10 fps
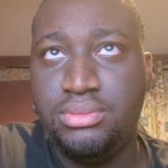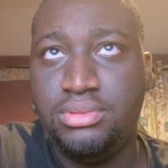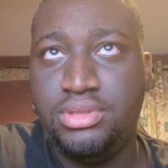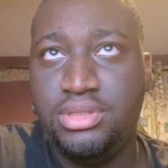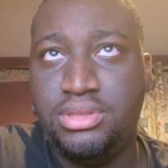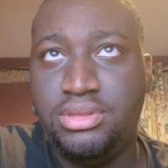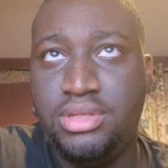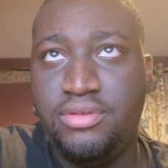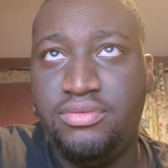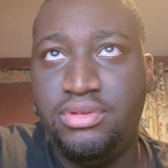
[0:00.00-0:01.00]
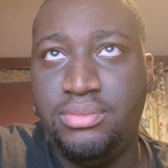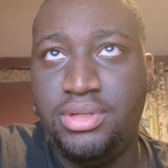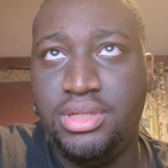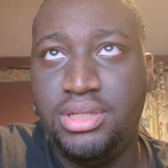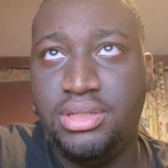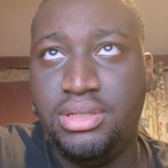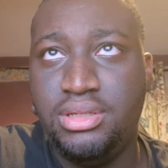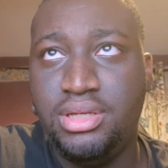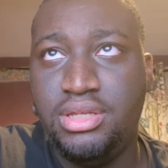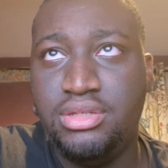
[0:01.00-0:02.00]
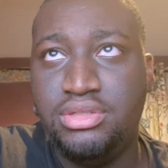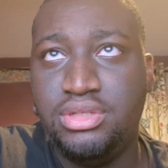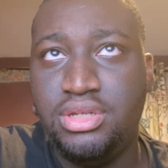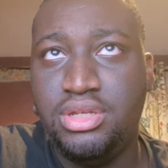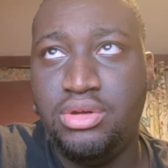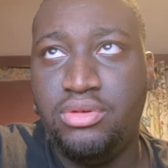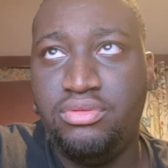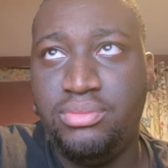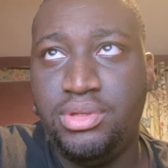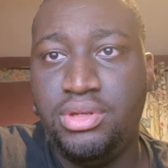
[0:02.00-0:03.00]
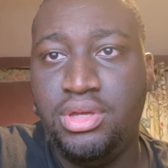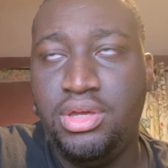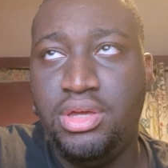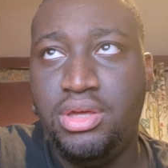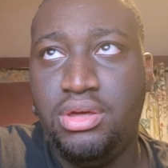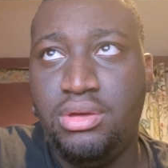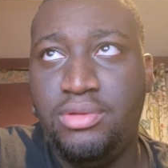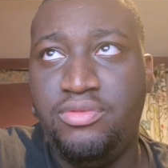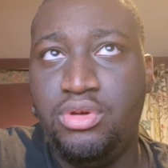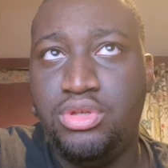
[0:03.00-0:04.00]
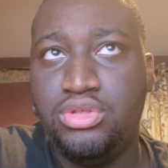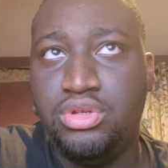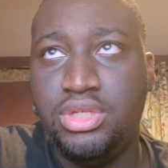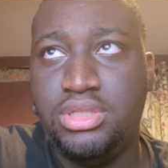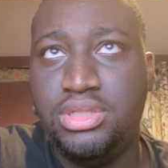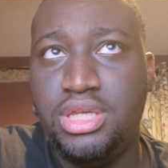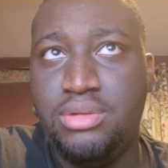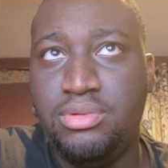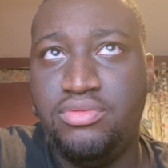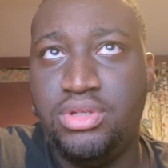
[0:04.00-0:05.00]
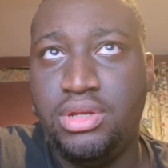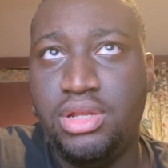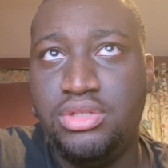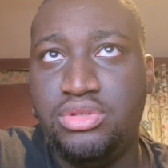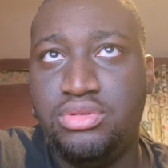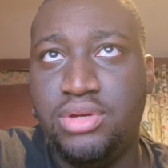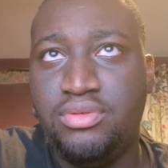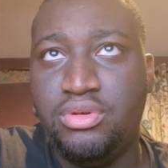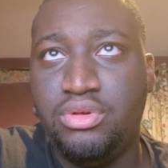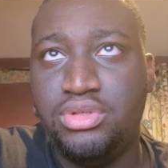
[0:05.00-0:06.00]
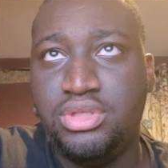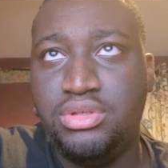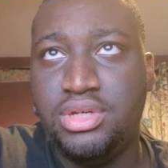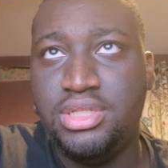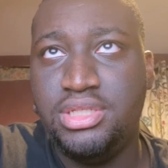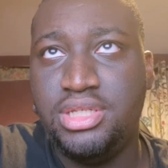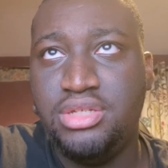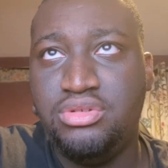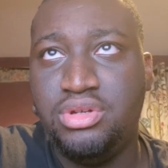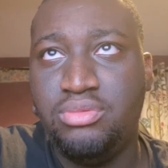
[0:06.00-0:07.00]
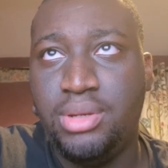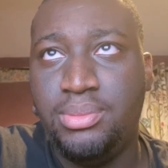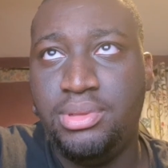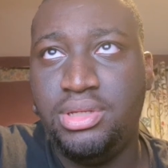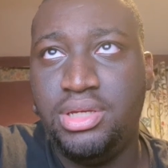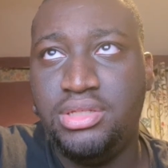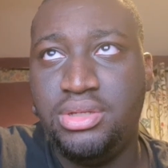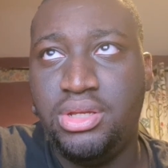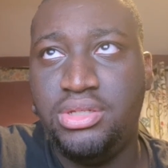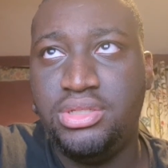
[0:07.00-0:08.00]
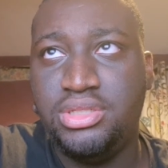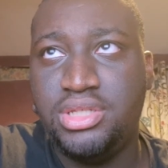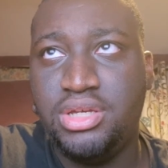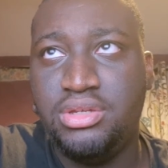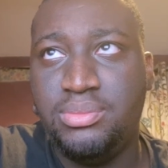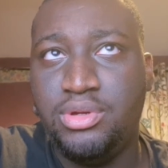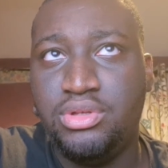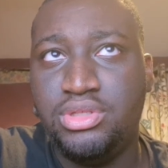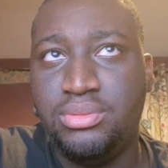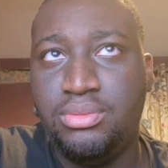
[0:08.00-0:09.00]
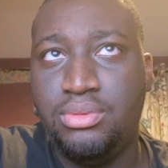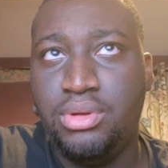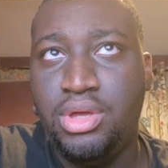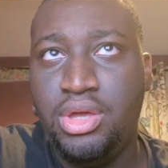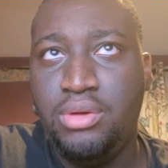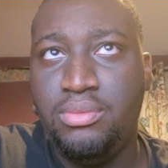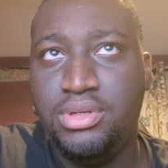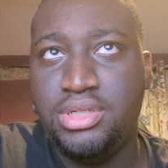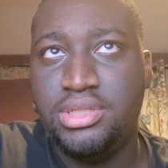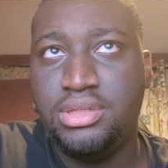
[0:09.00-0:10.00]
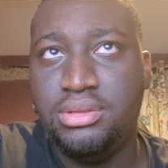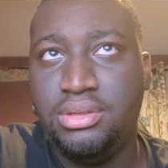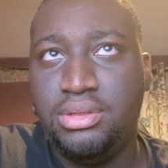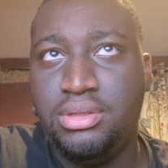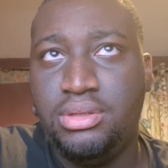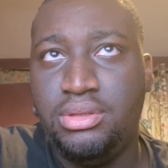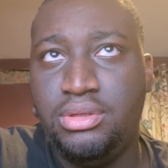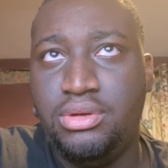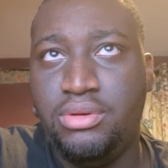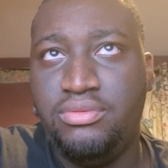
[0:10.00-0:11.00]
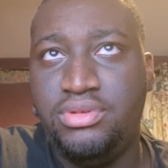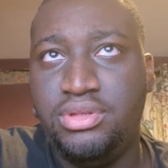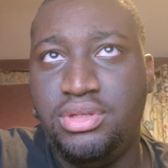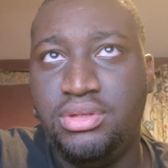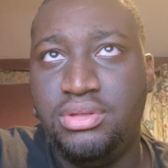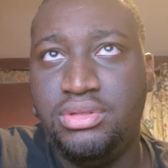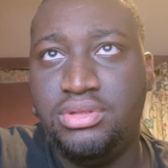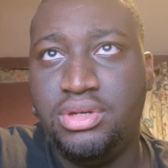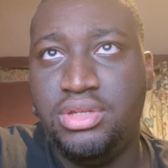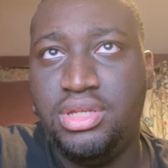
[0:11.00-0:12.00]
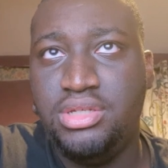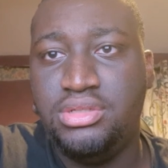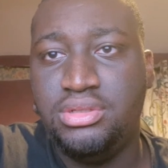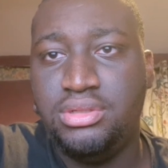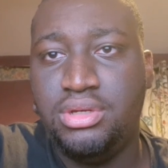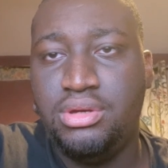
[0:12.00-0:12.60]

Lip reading: Stephen McKinley Henderson, and Nick Offerman. It focuses on a team of journalists who travel across the United States during a rapidly escalating second American Civil War, which has engulfed the entire nation.